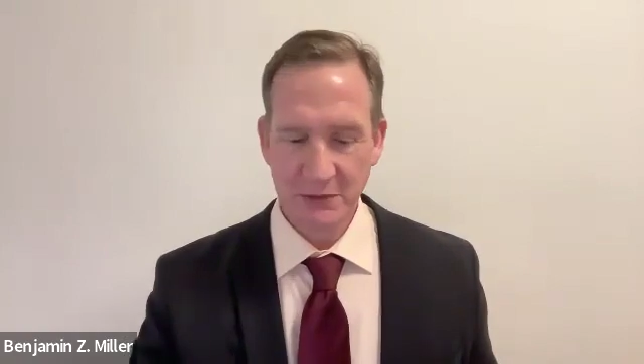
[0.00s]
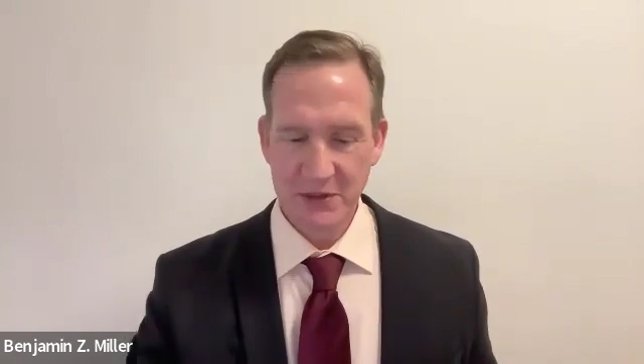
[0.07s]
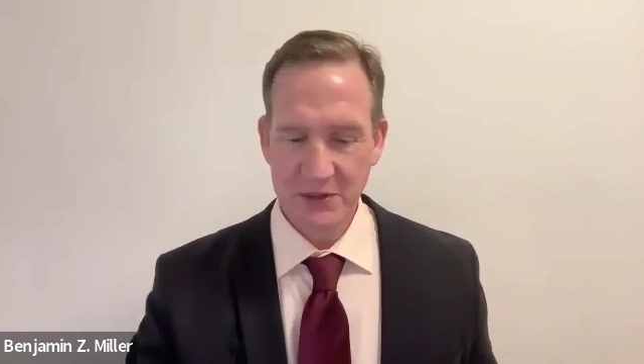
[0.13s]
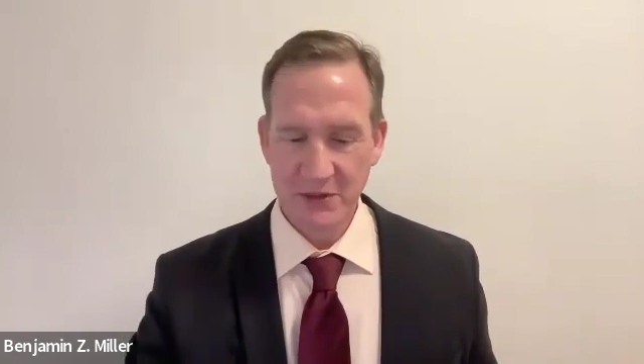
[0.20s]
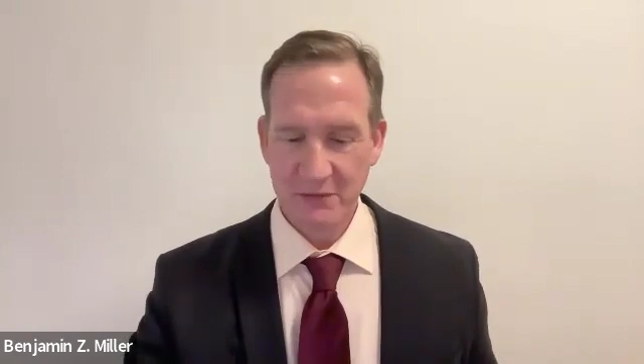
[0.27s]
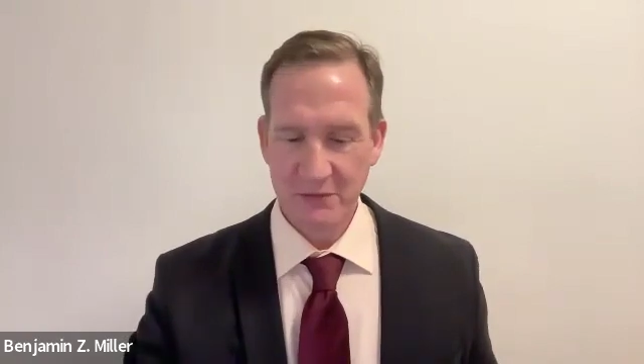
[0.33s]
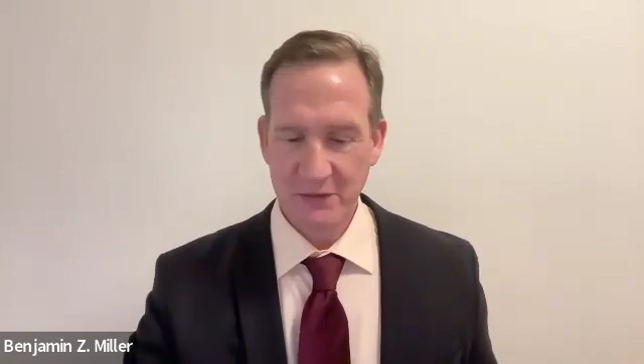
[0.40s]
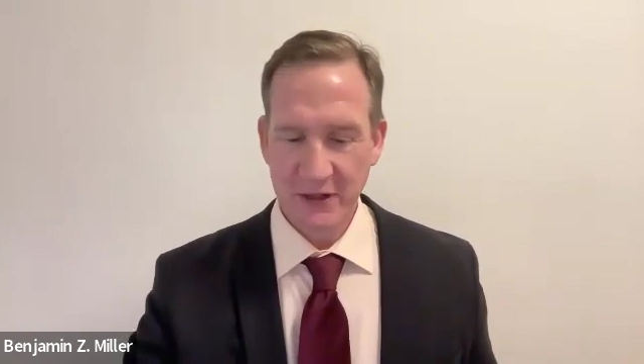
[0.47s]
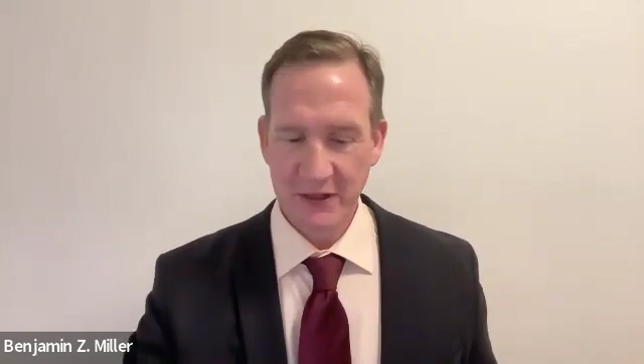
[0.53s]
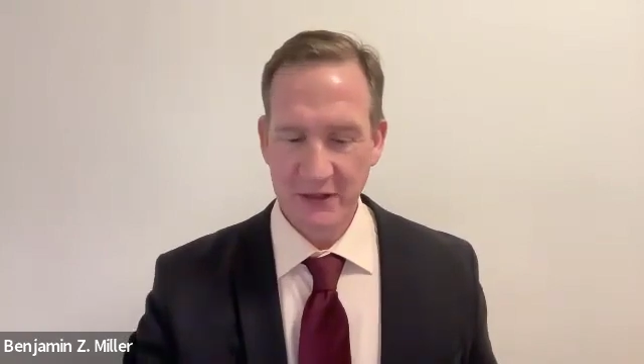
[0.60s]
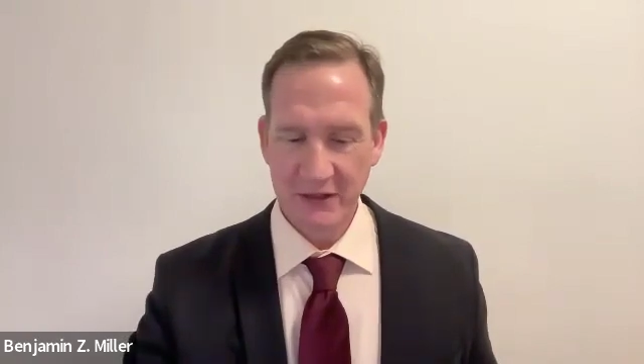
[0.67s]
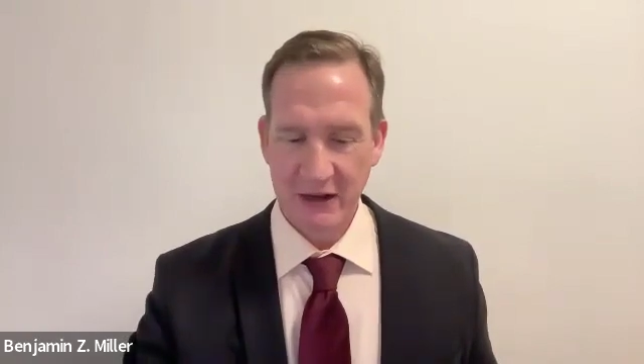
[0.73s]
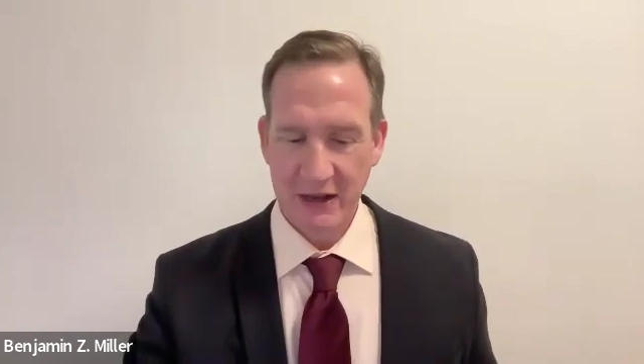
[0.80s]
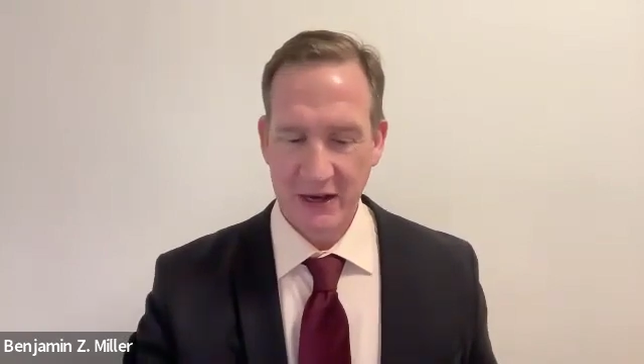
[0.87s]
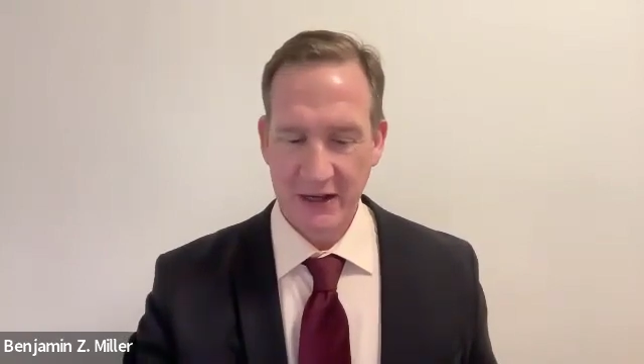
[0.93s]
please don't
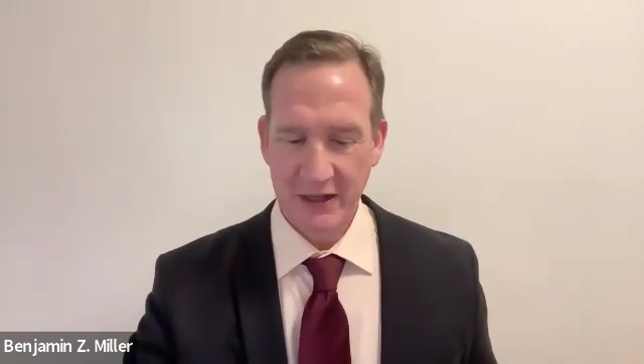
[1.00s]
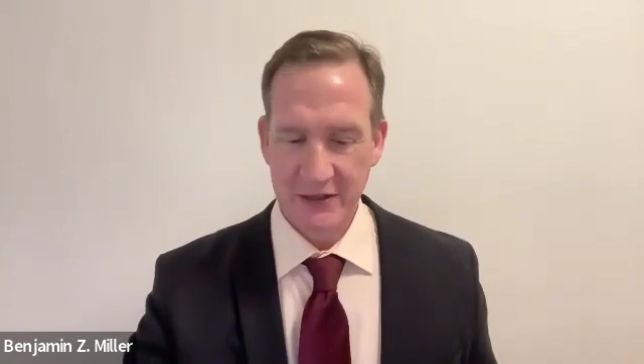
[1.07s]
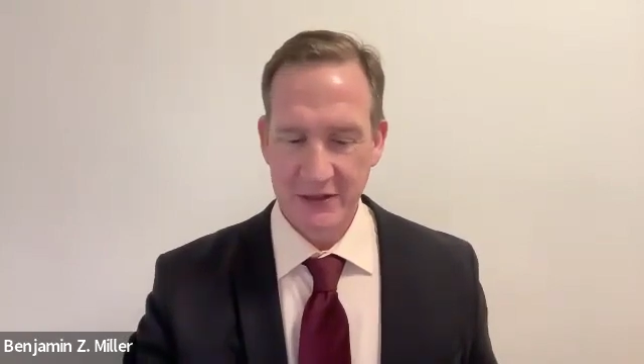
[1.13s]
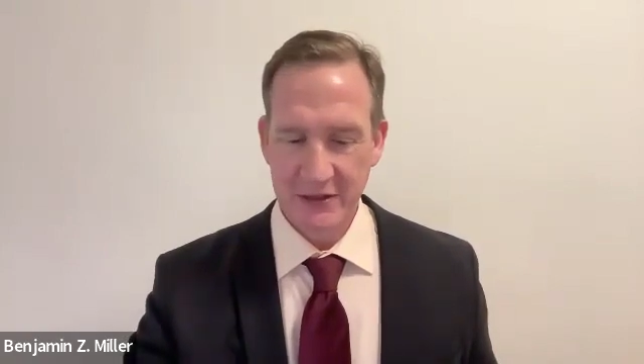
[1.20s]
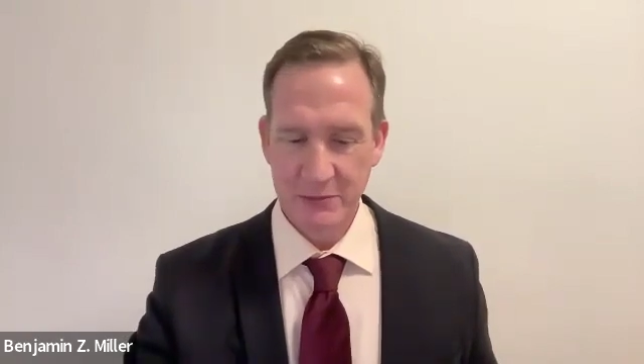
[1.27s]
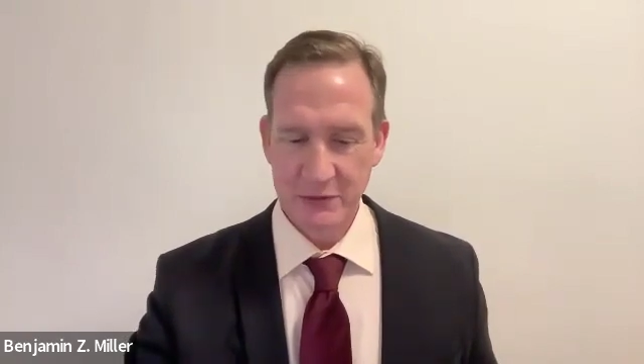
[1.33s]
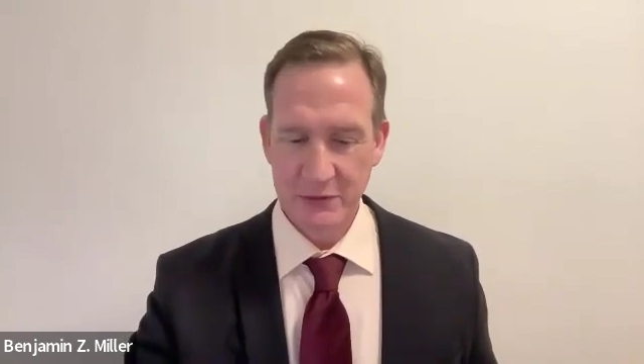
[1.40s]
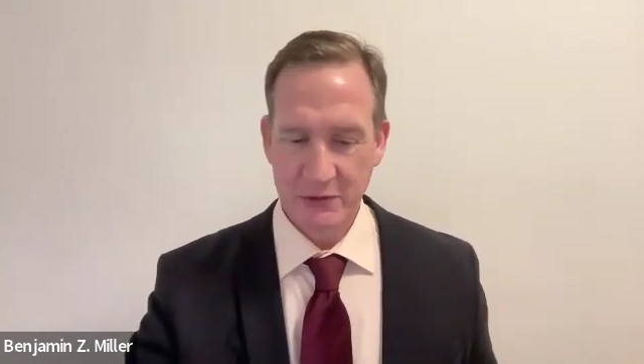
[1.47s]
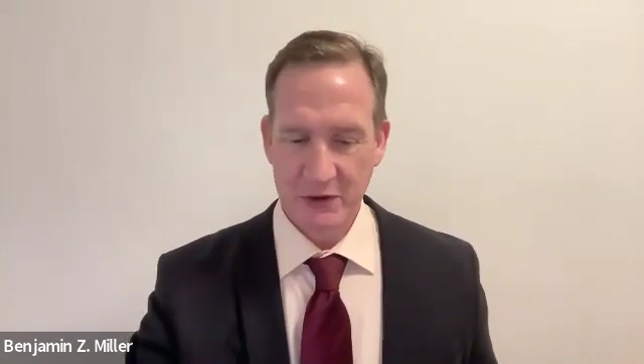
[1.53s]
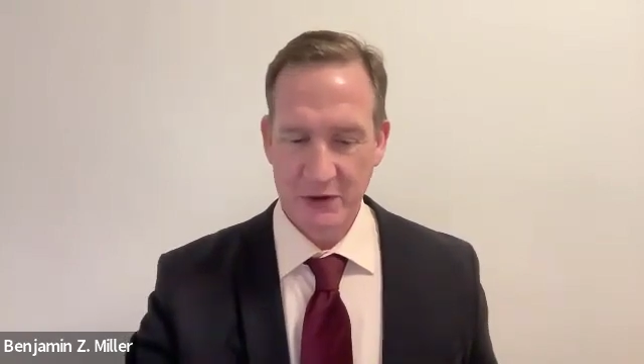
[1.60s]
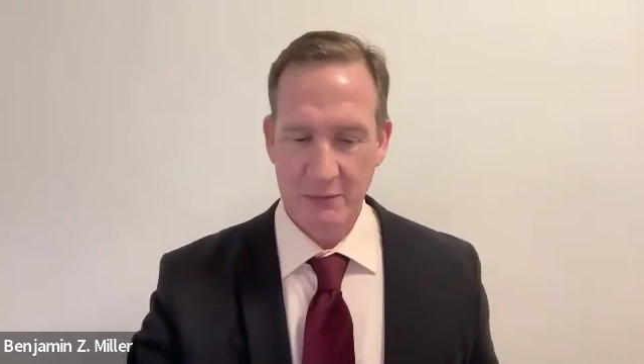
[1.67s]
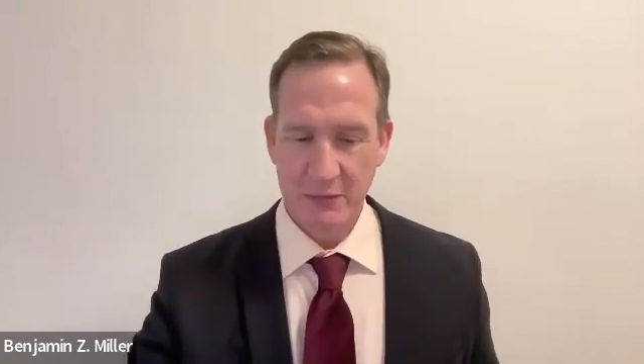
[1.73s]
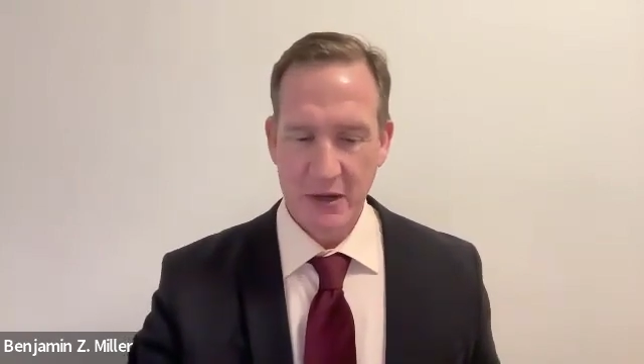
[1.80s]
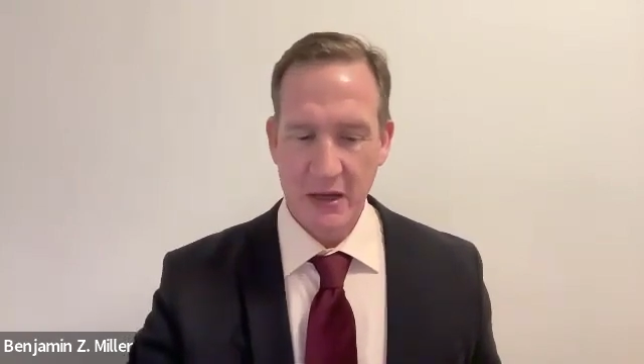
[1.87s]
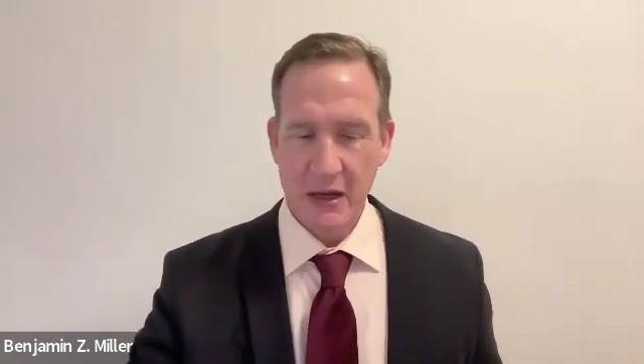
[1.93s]
forget to like and
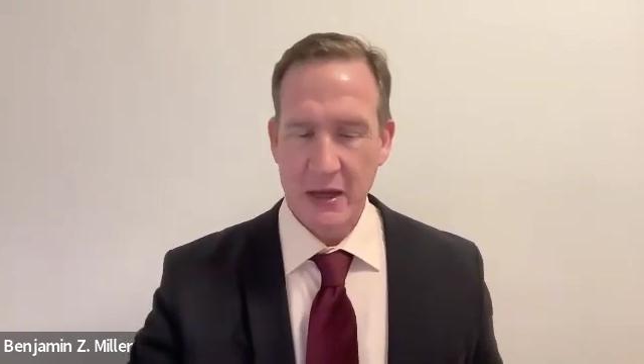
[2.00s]
subscribe.